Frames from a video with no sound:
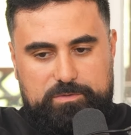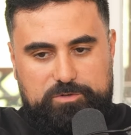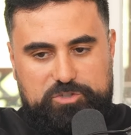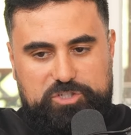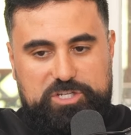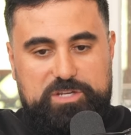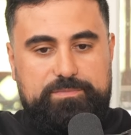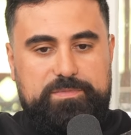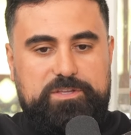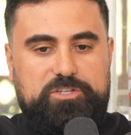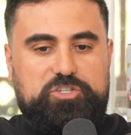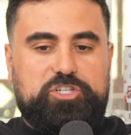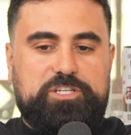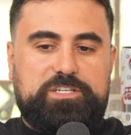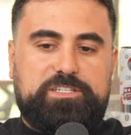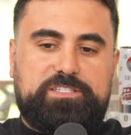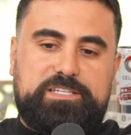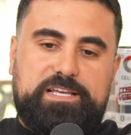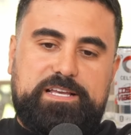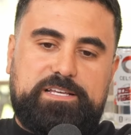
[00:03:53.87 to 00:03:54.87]
She
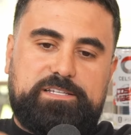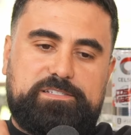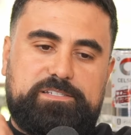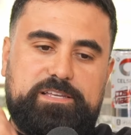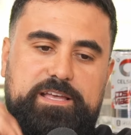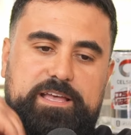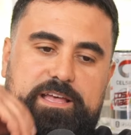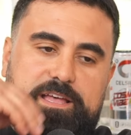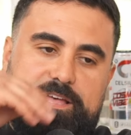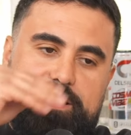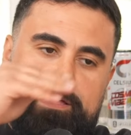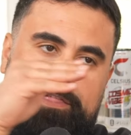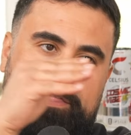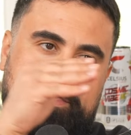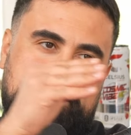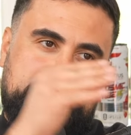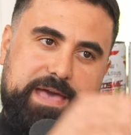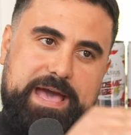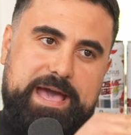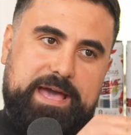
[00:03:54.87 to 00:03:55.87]
she says
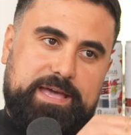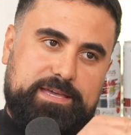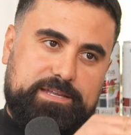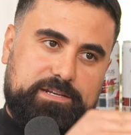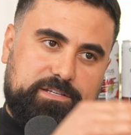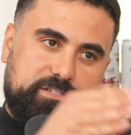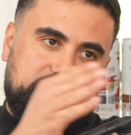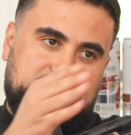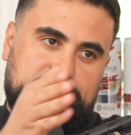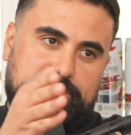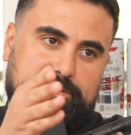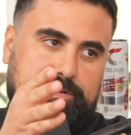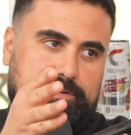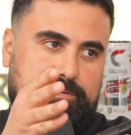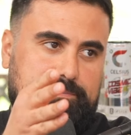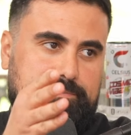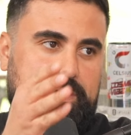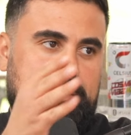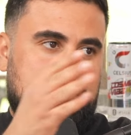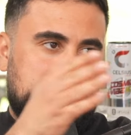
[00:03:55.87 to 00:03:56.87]
that in
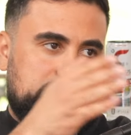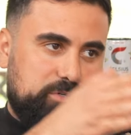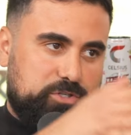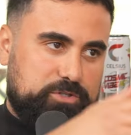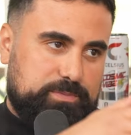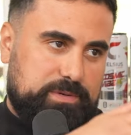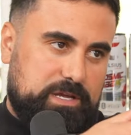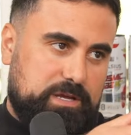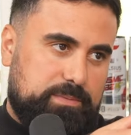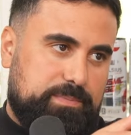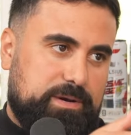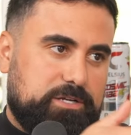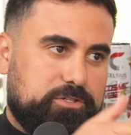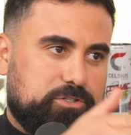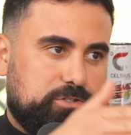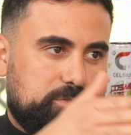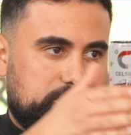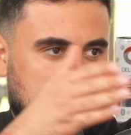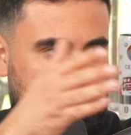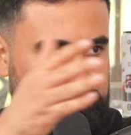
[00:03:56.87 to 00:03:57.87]
Assyrian, Baba Mishmei
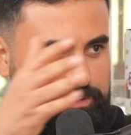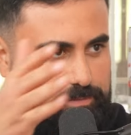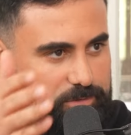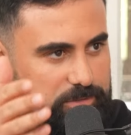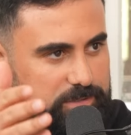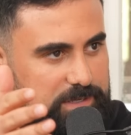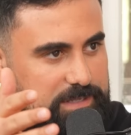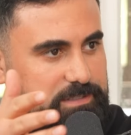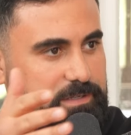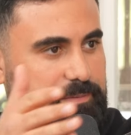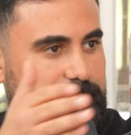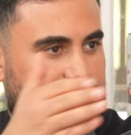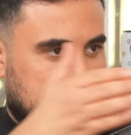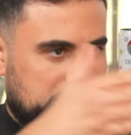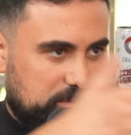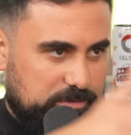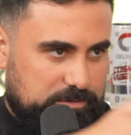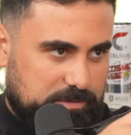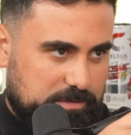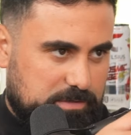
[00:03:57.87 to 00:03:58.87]

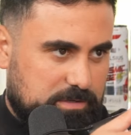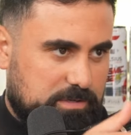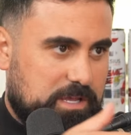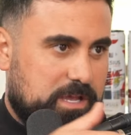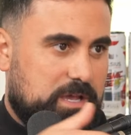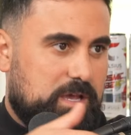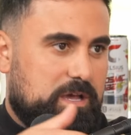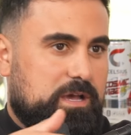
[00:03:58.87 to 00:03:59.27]
mm-hmm.